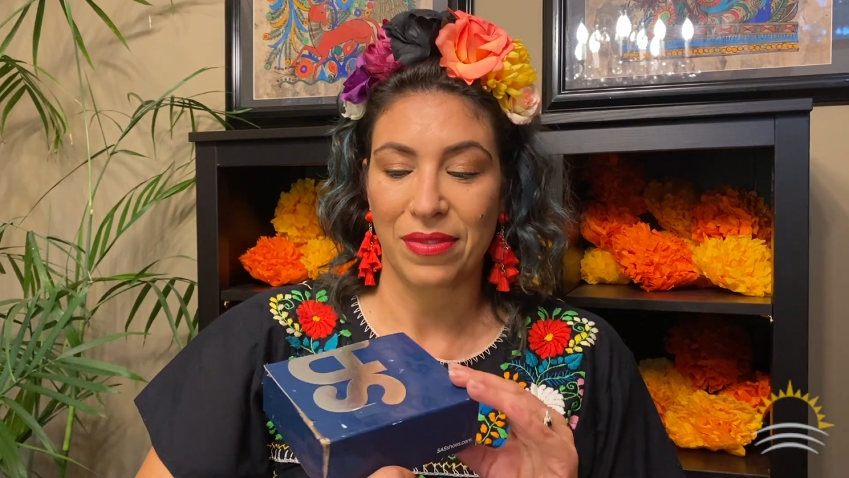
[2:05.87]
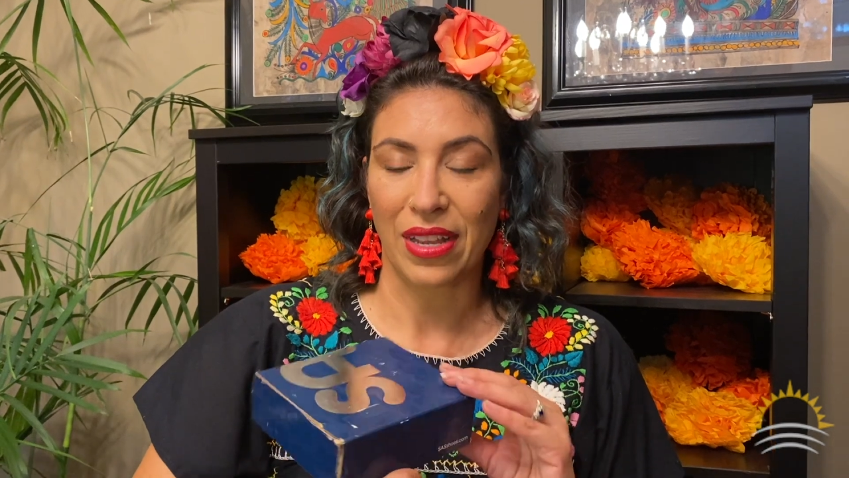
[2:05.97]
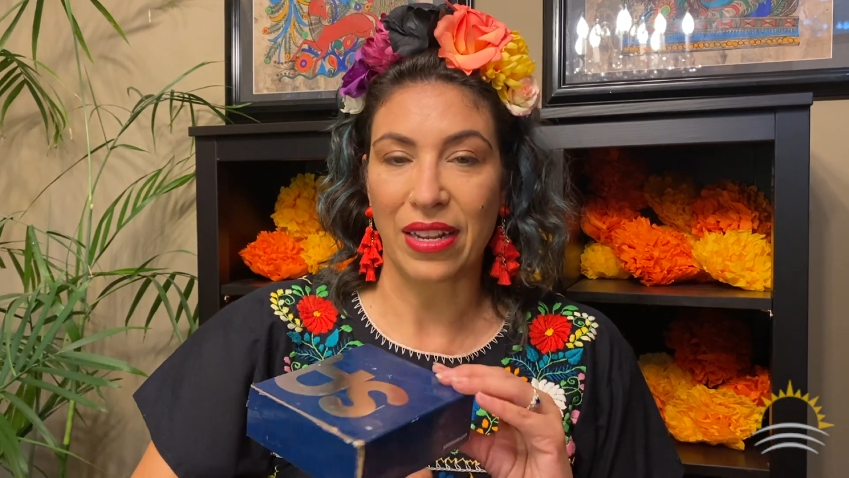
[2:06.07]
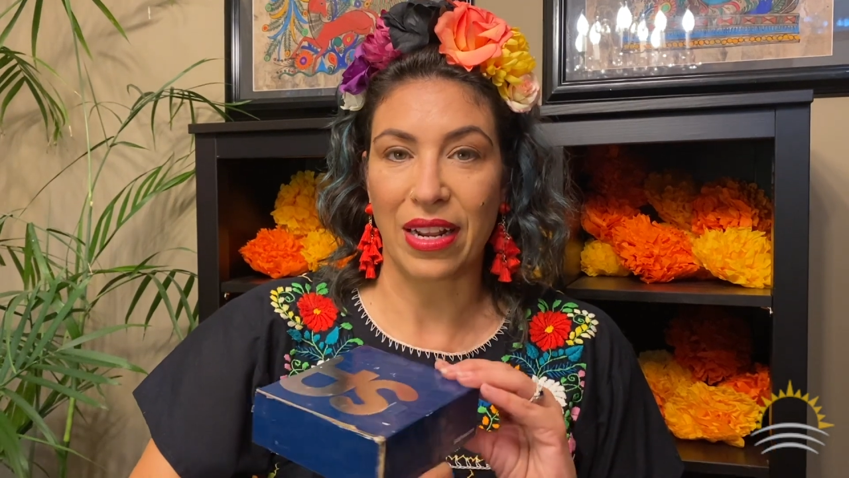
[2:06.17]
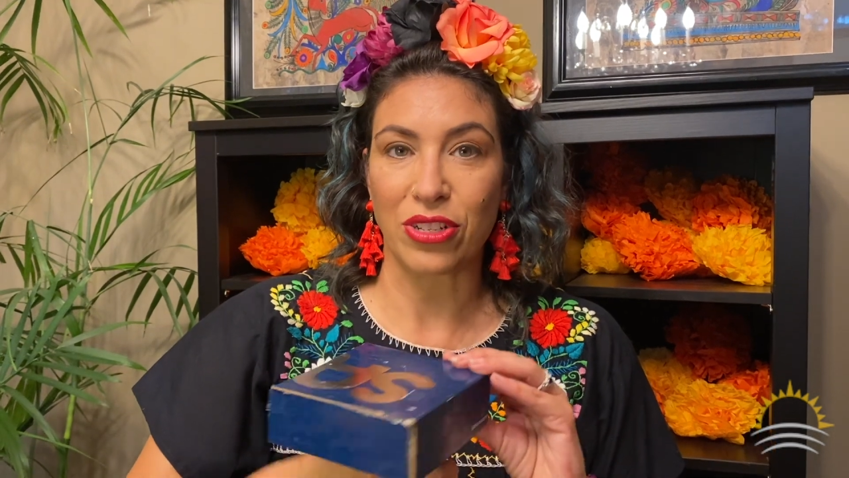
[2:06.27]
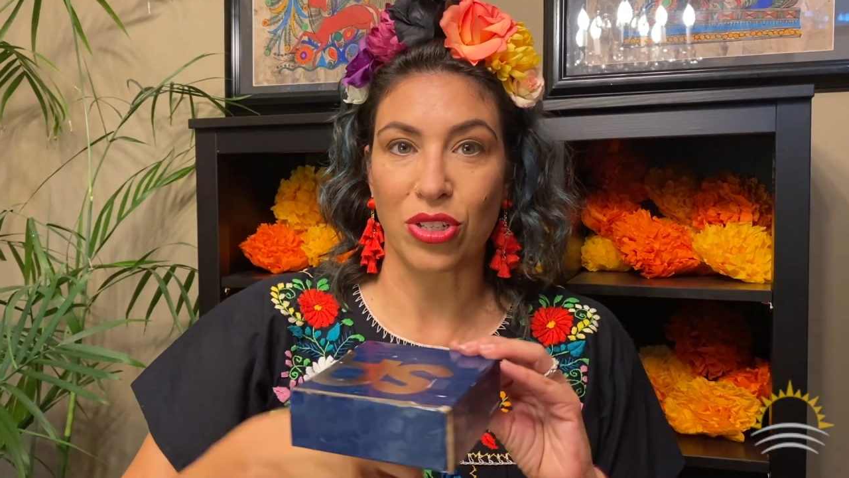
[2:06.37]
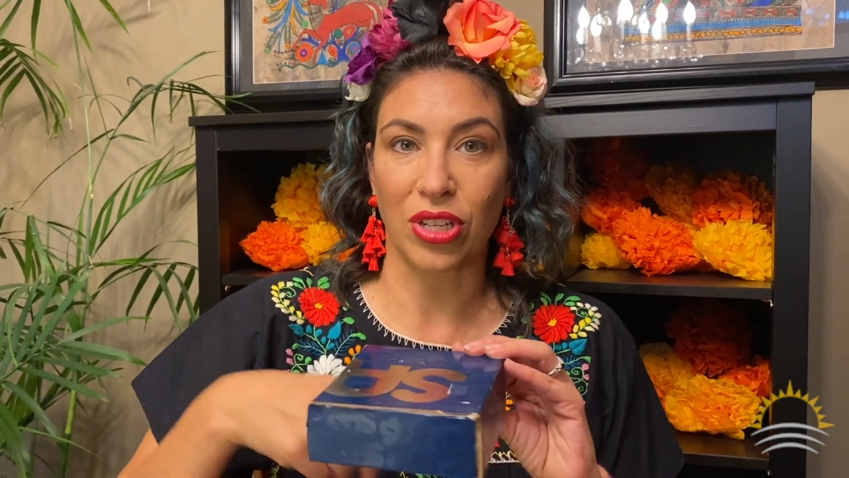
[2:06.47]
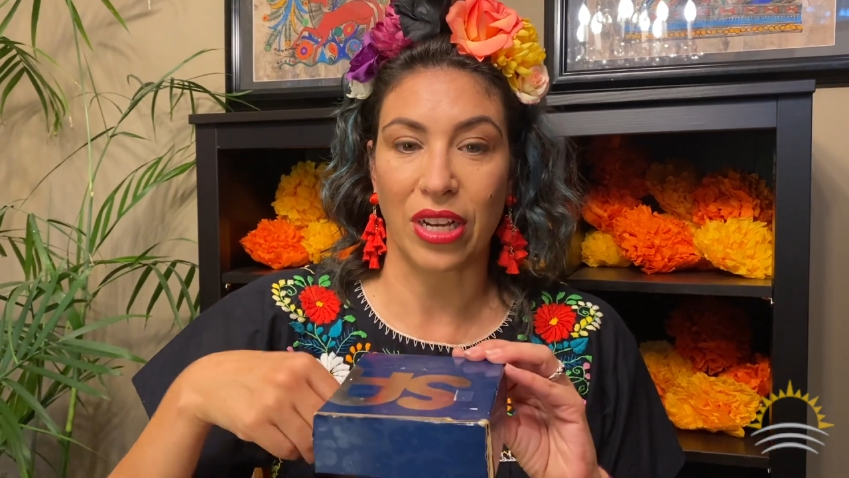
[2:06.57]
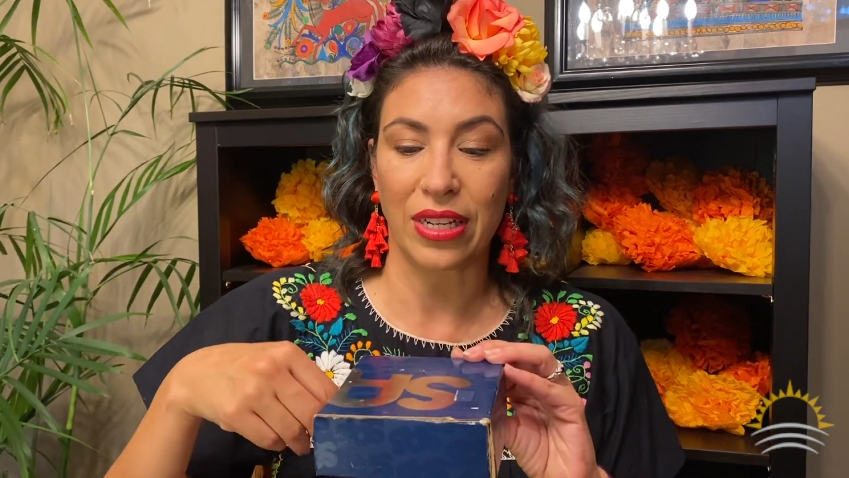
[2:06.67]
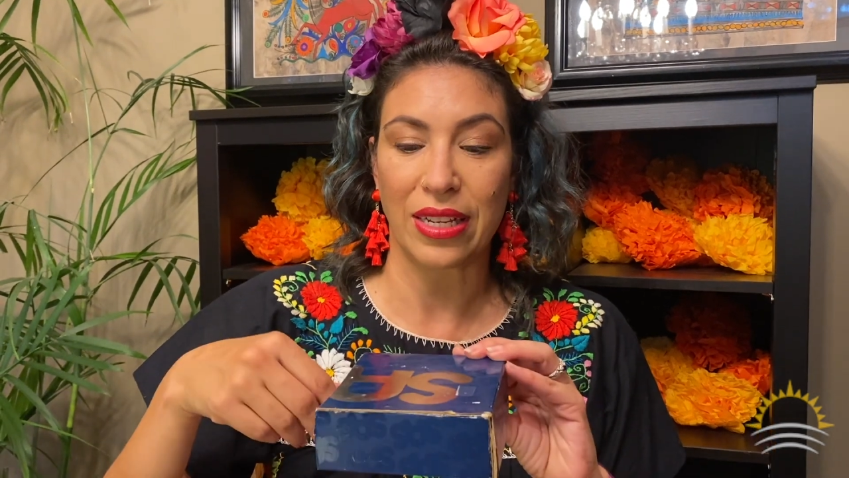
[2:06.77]
and I just
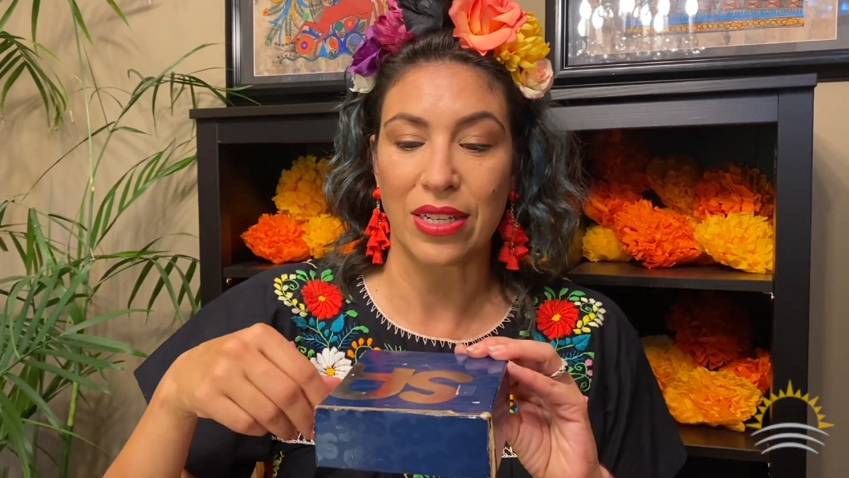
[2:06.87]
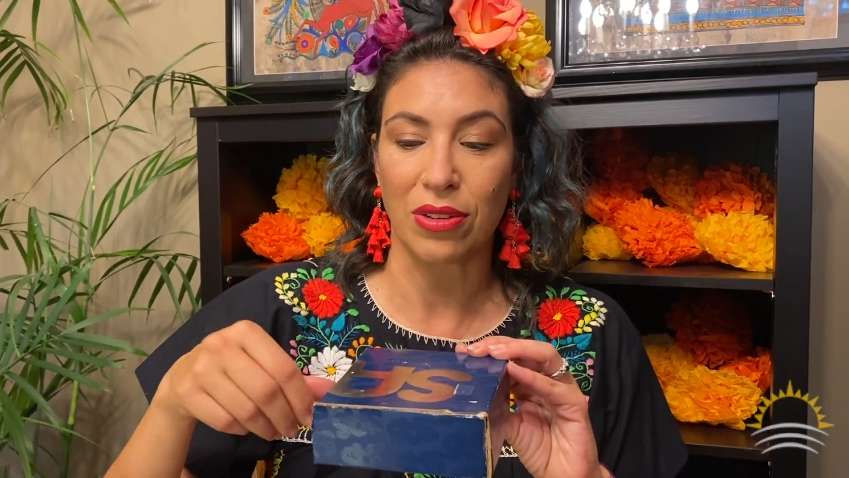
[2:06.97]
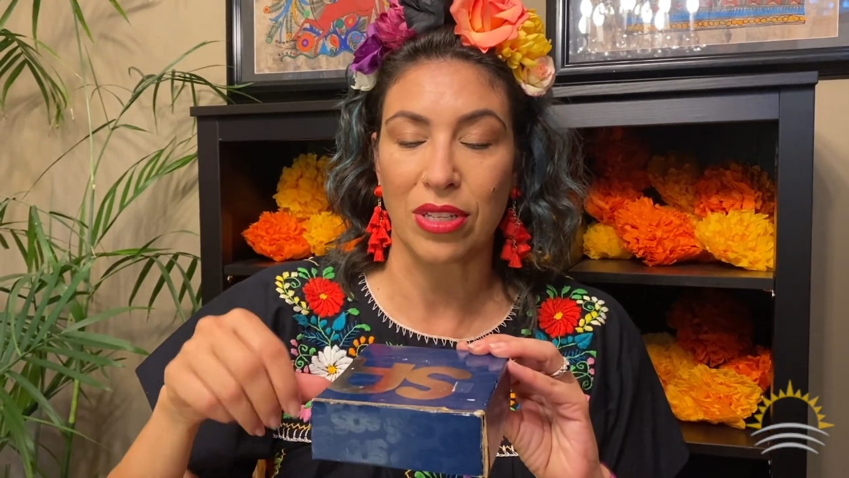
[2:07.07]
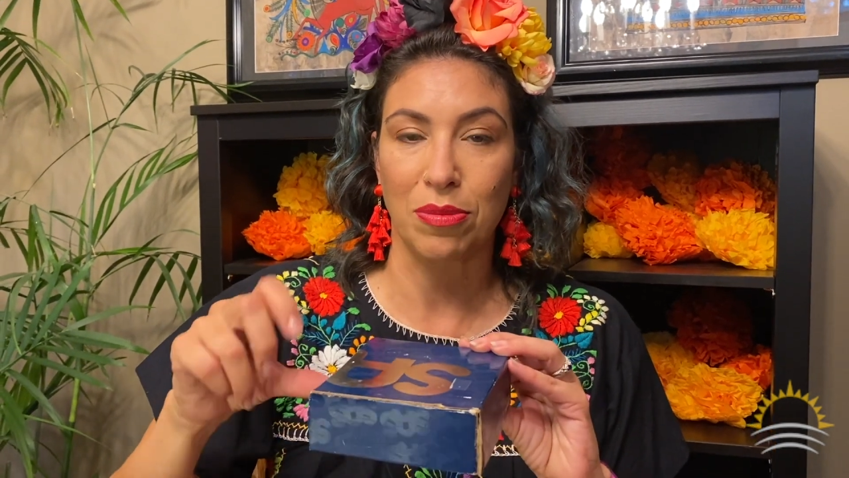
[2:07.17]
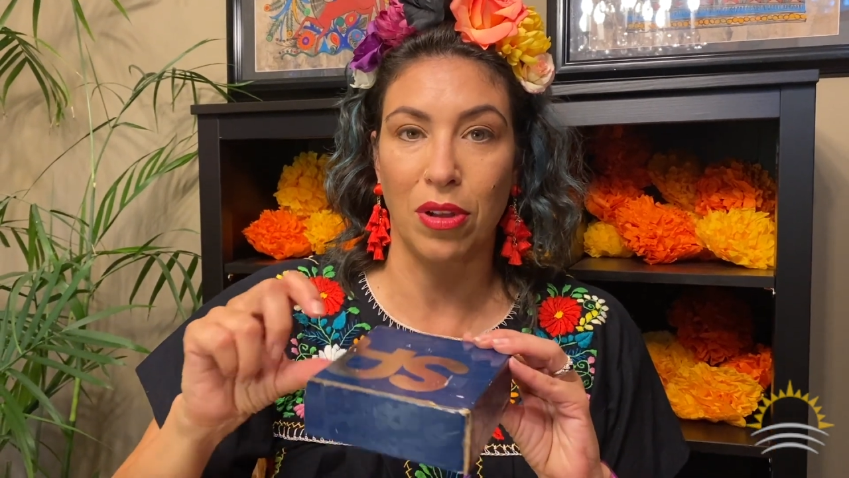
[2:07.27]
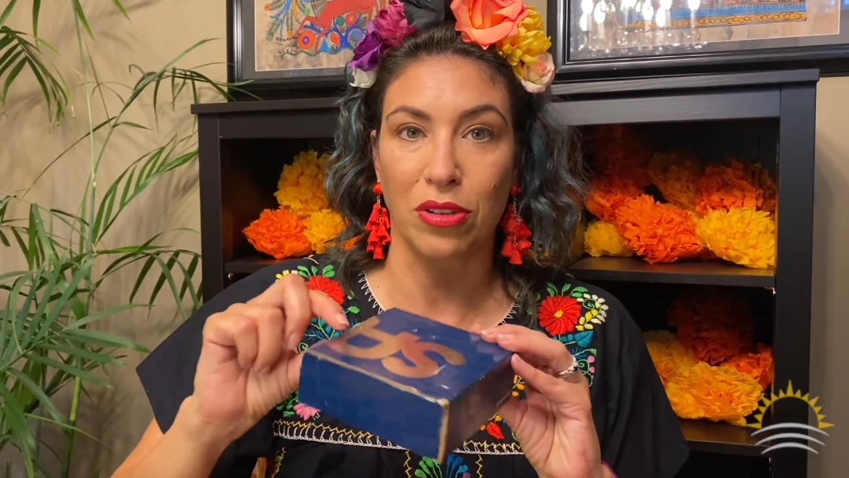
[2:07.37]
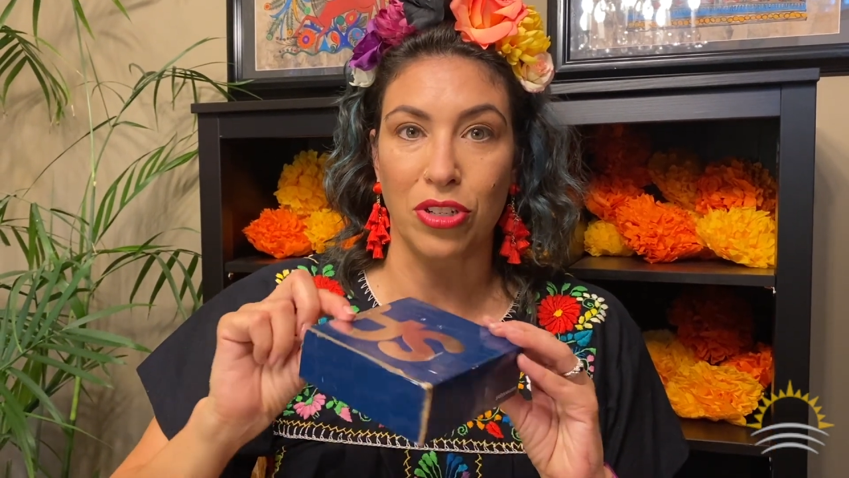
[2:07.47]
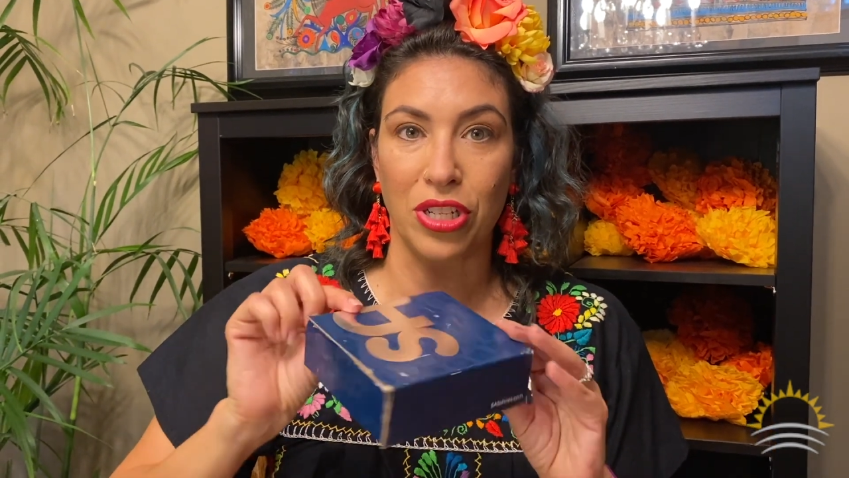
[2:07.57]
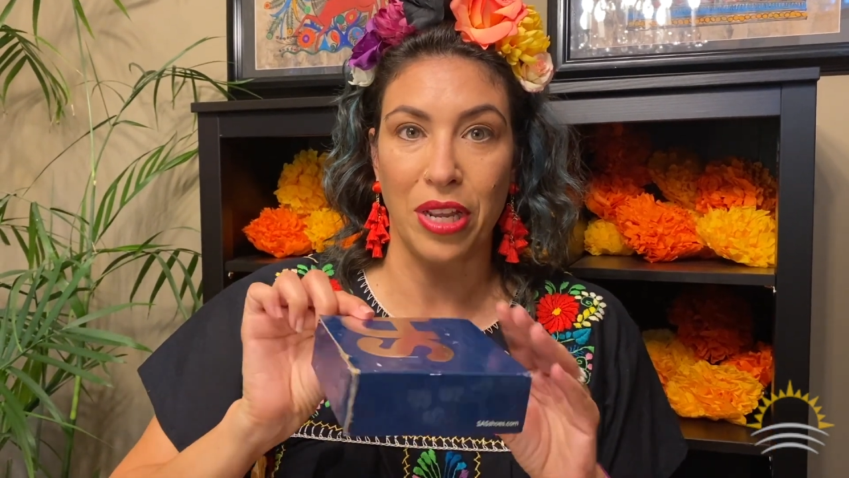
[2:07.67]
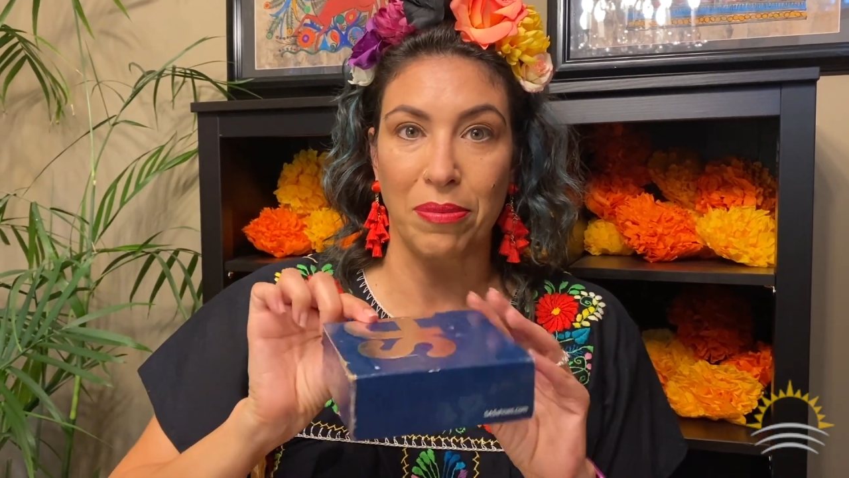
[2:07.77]
cut it into a smaller
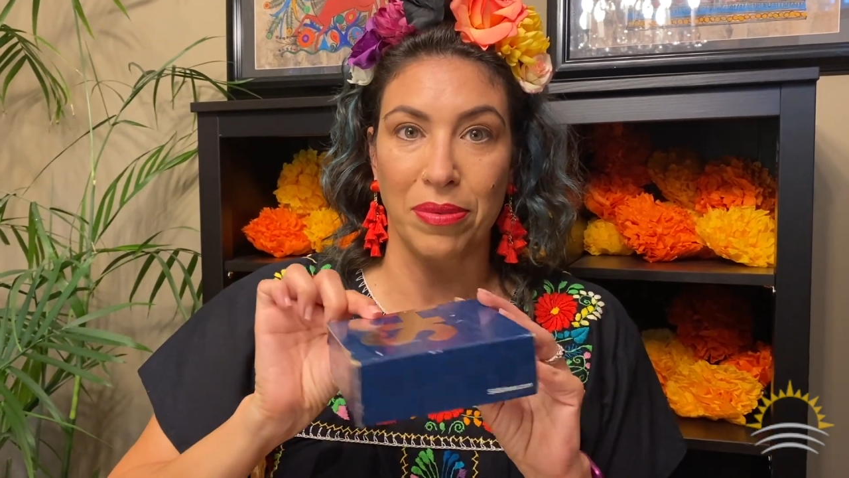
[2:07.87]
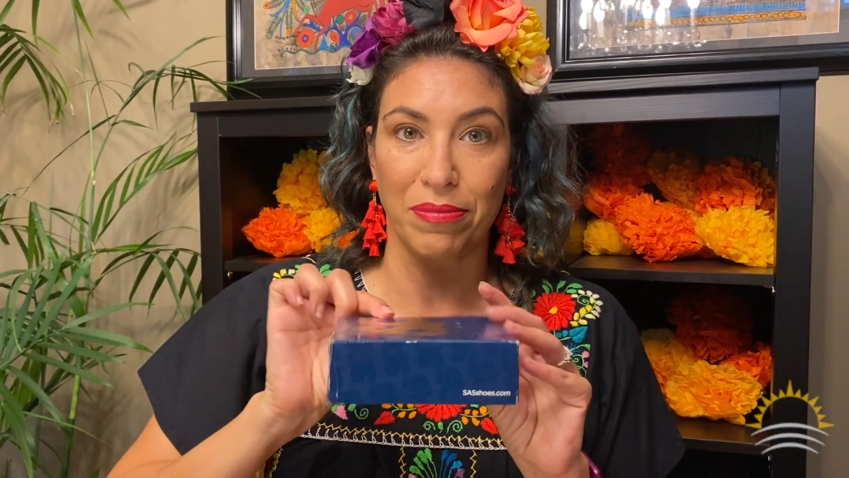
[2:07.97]
shape.